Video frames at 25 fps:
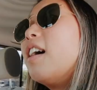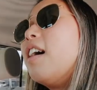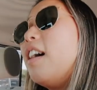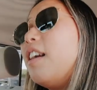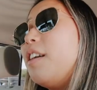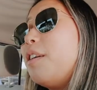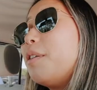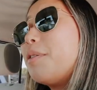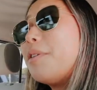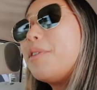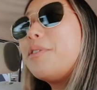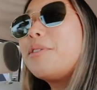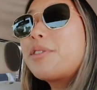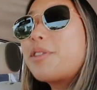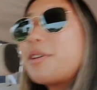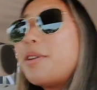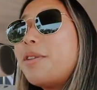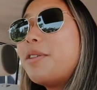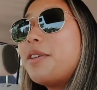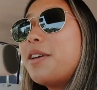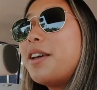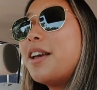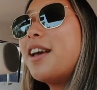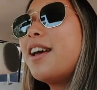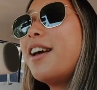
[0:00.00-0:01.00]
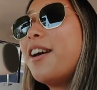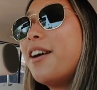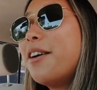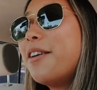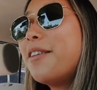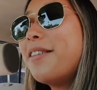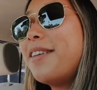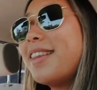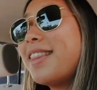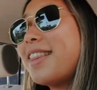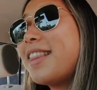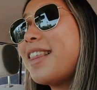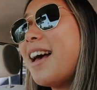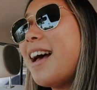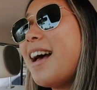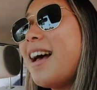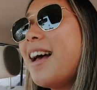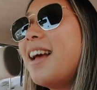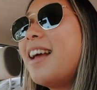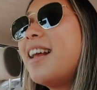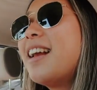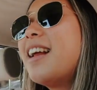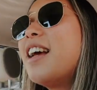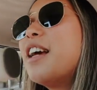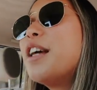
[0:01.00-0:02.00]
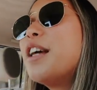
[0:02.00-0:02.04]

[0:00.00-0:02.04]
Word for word: I know where I was going with that.